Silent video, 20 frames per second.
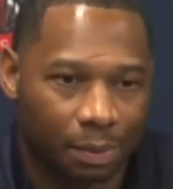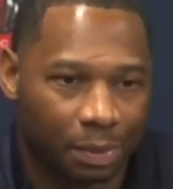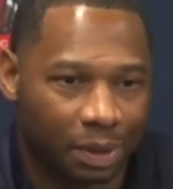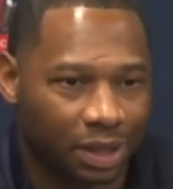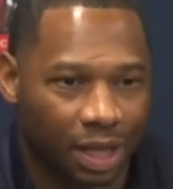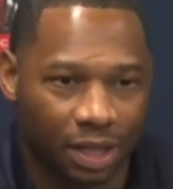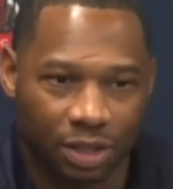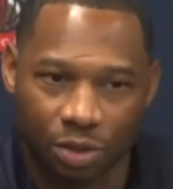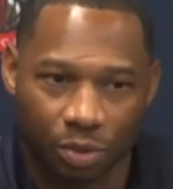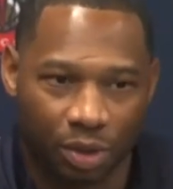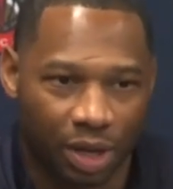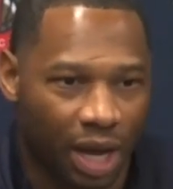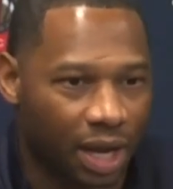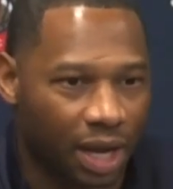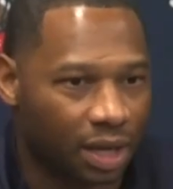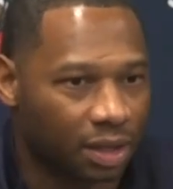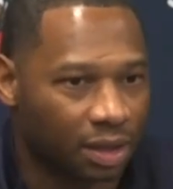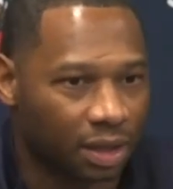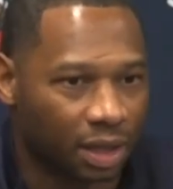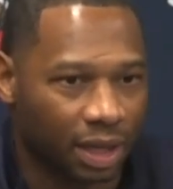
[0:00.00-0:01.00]
but that's
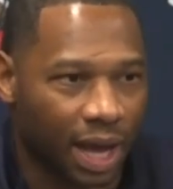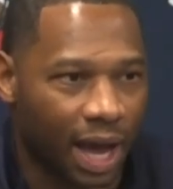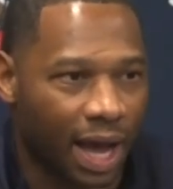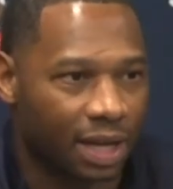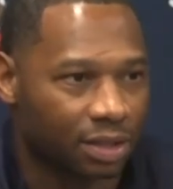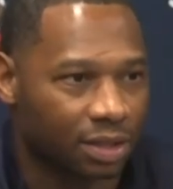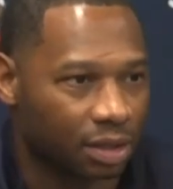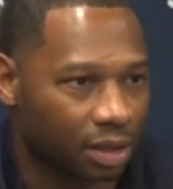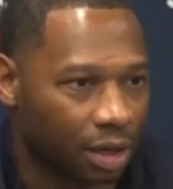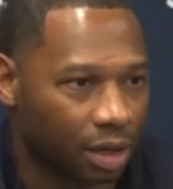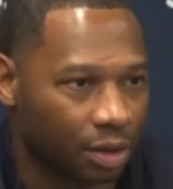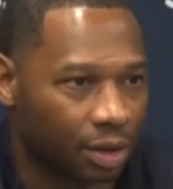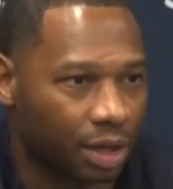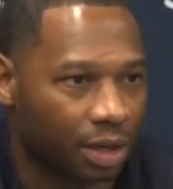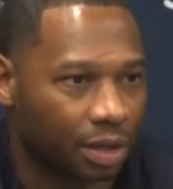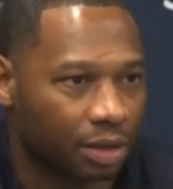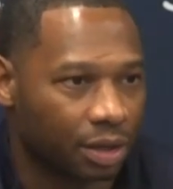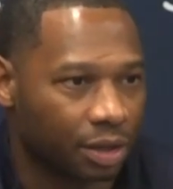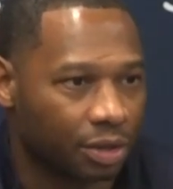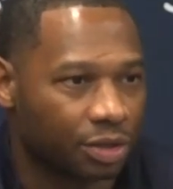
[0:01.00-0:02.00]
okay. The guys are
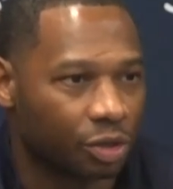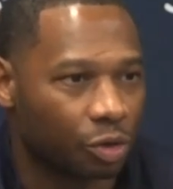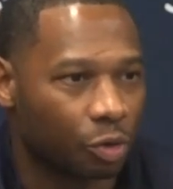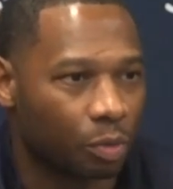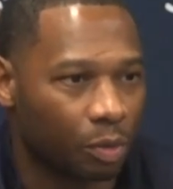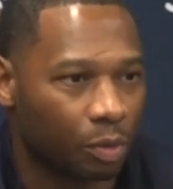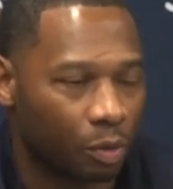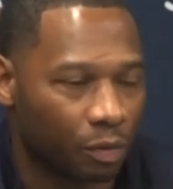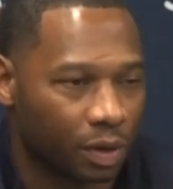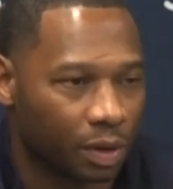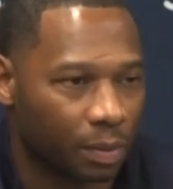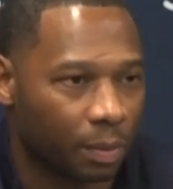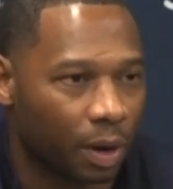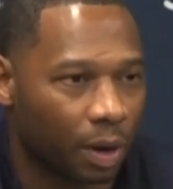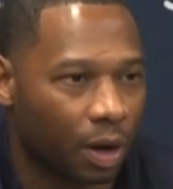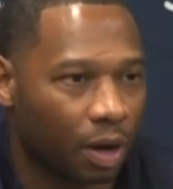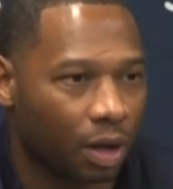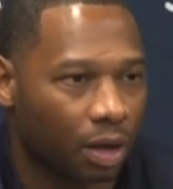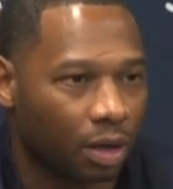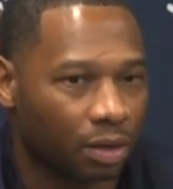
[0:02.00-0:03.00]
learning. They're still moving the
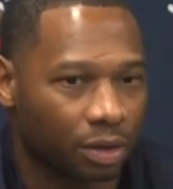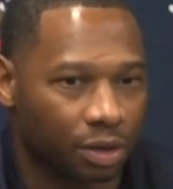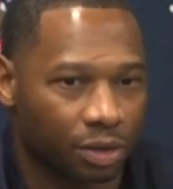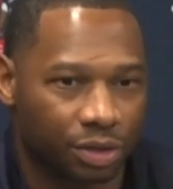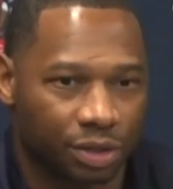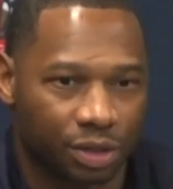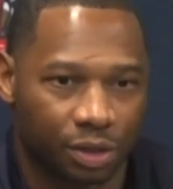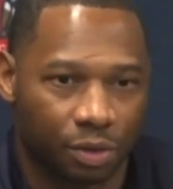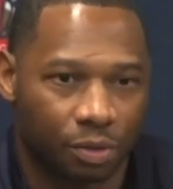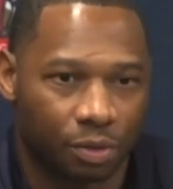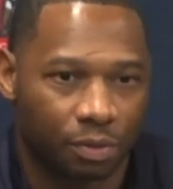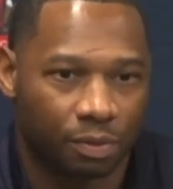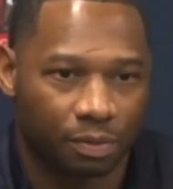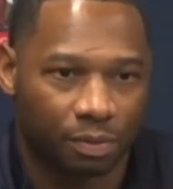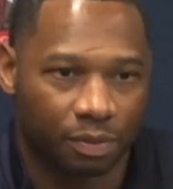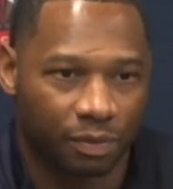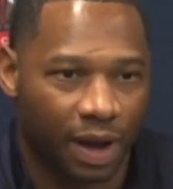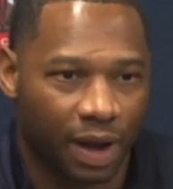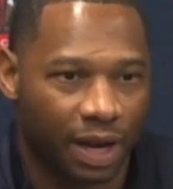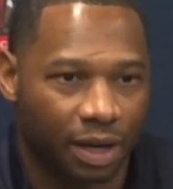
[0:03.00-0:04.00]
ball. They're still
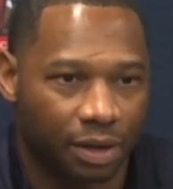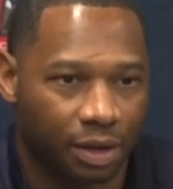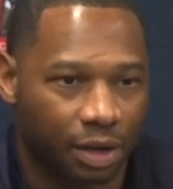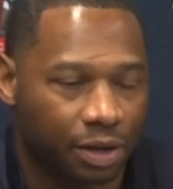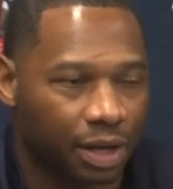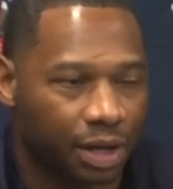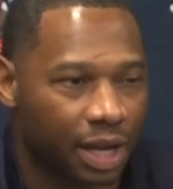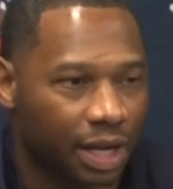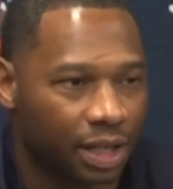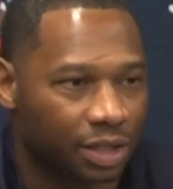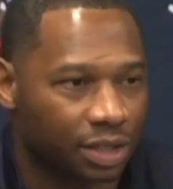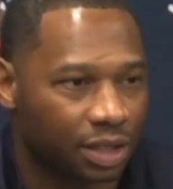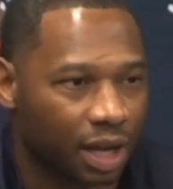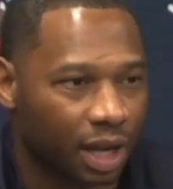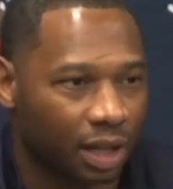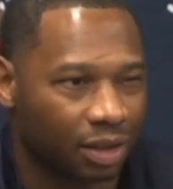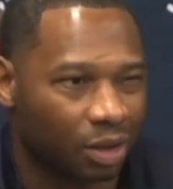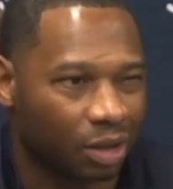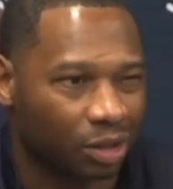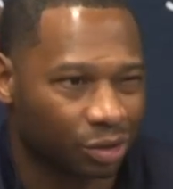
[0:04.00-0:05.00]
finding their niche.
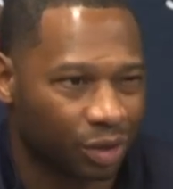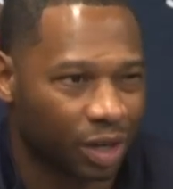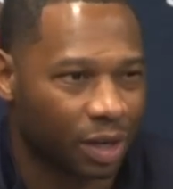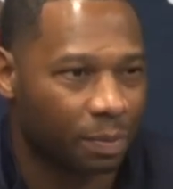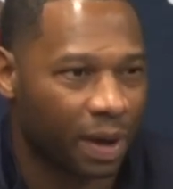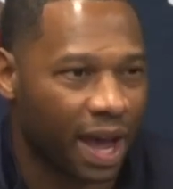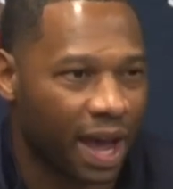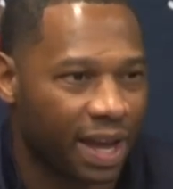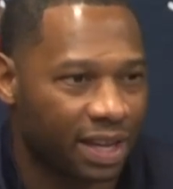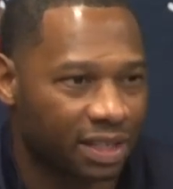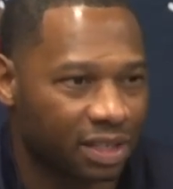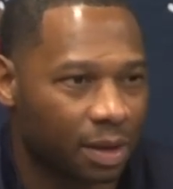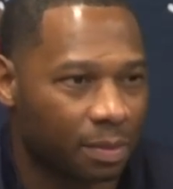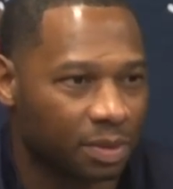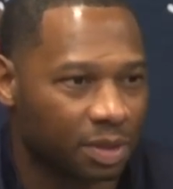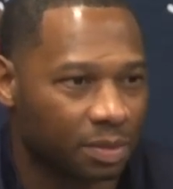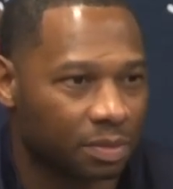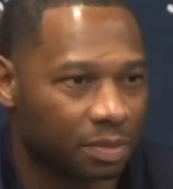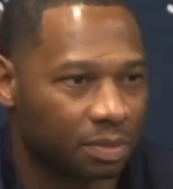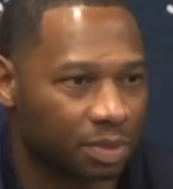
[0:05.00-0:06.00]
I thought Trey passed
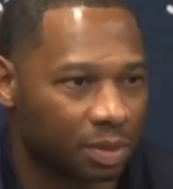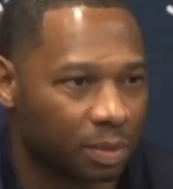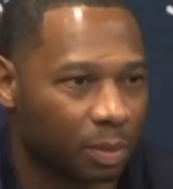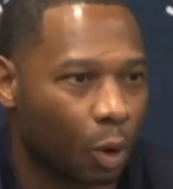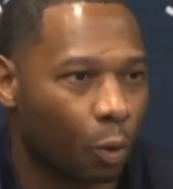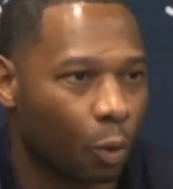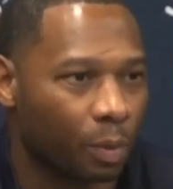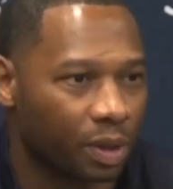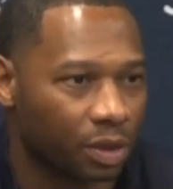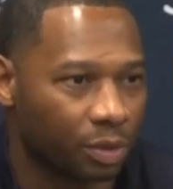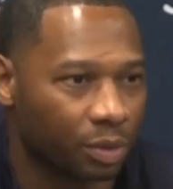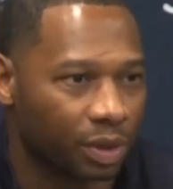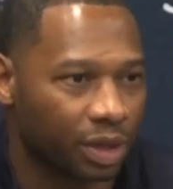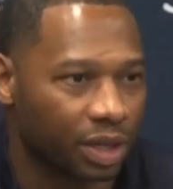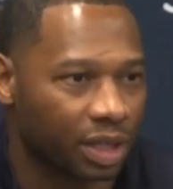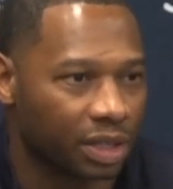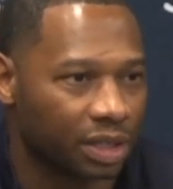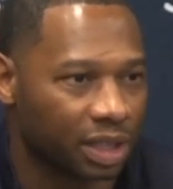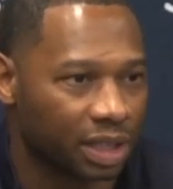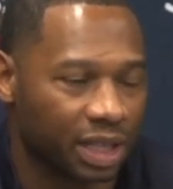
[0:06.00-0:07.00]
up some open
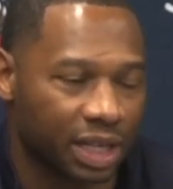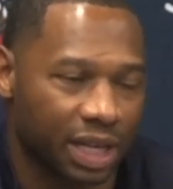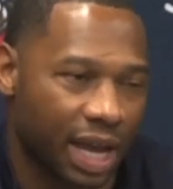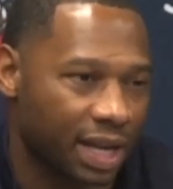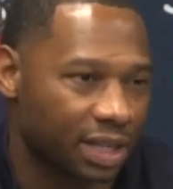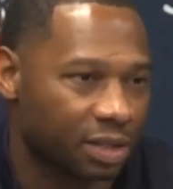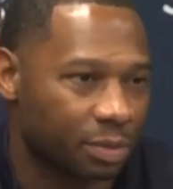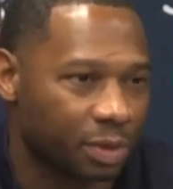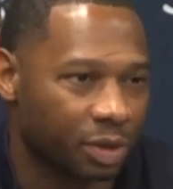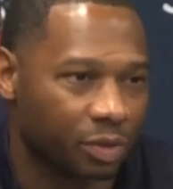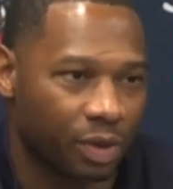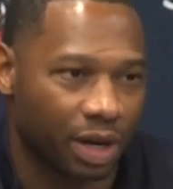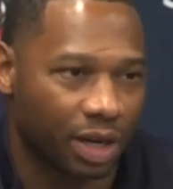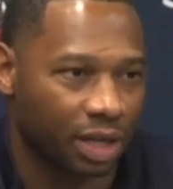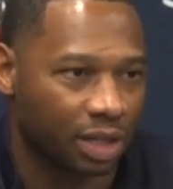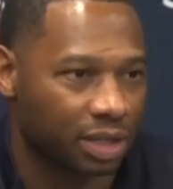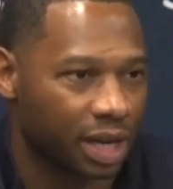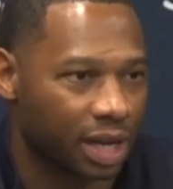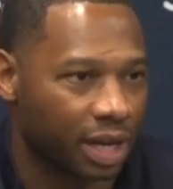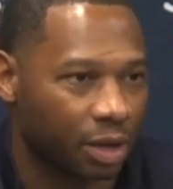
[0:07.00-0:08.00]
threes, and he has to be
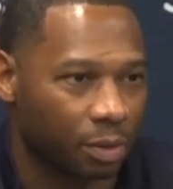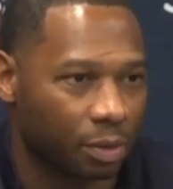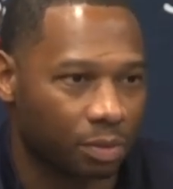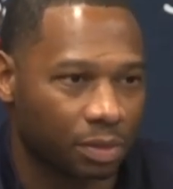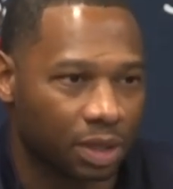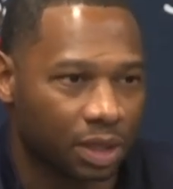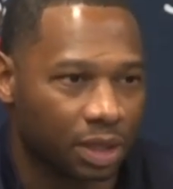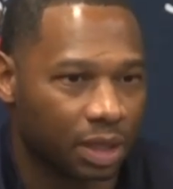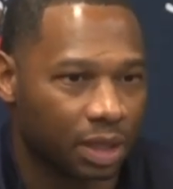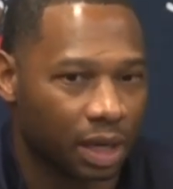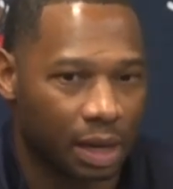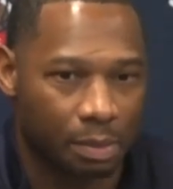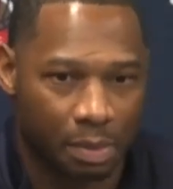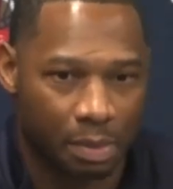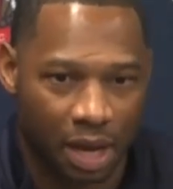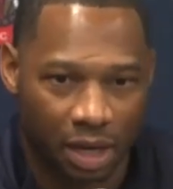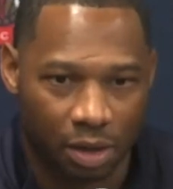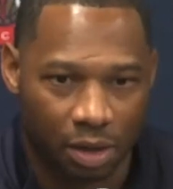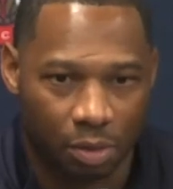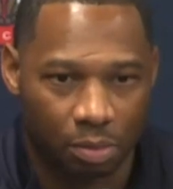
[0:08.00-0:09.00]
ready to take them and
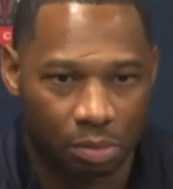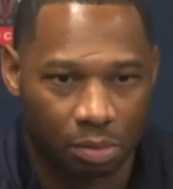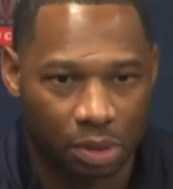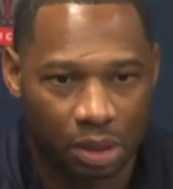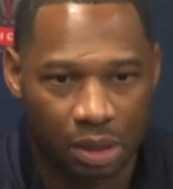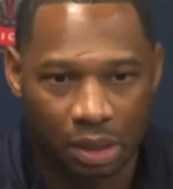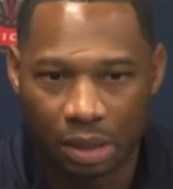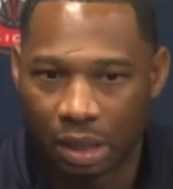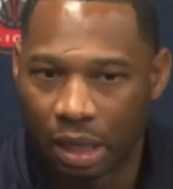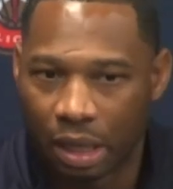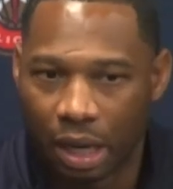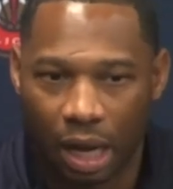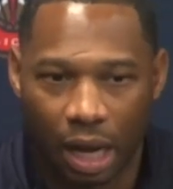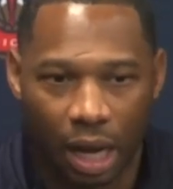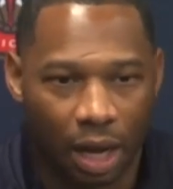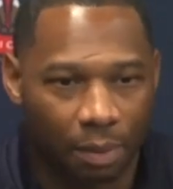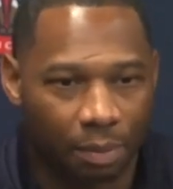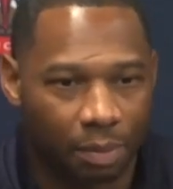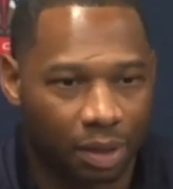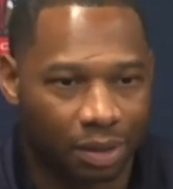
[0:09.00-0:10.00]
make them.
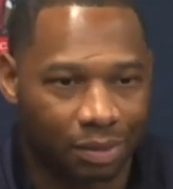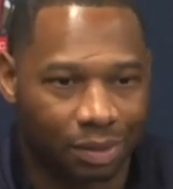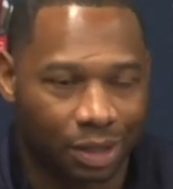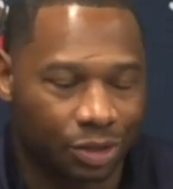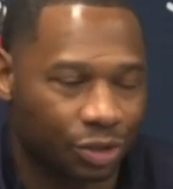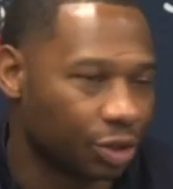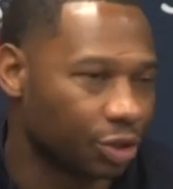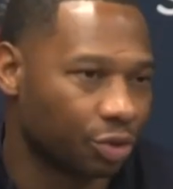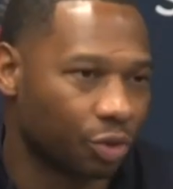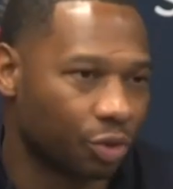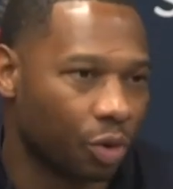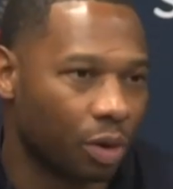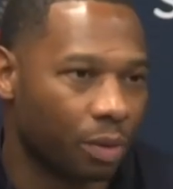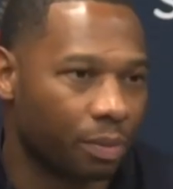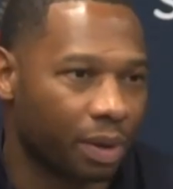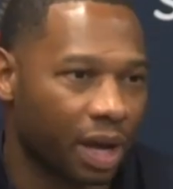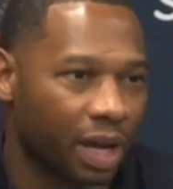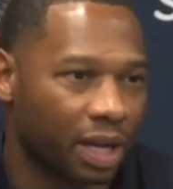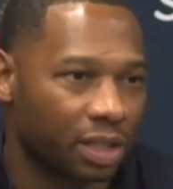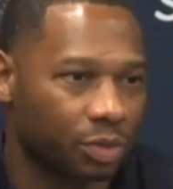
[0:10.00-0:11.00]
But it's just
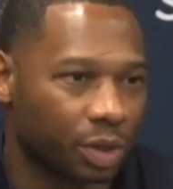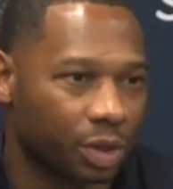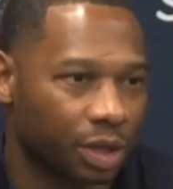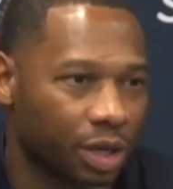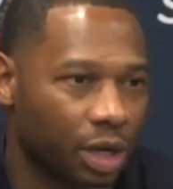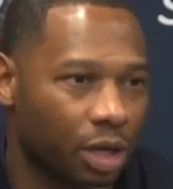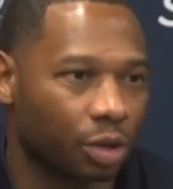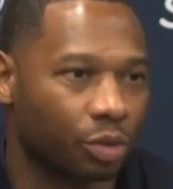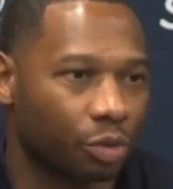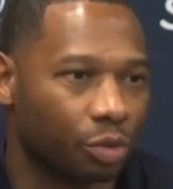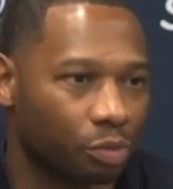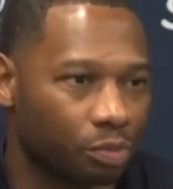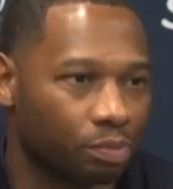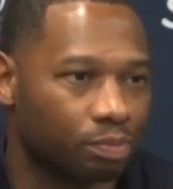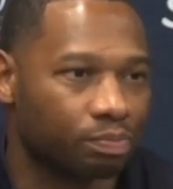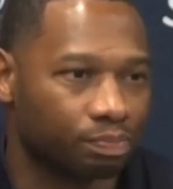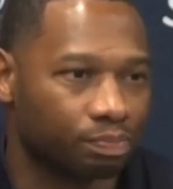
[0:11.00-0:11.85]
growing pains with a young group.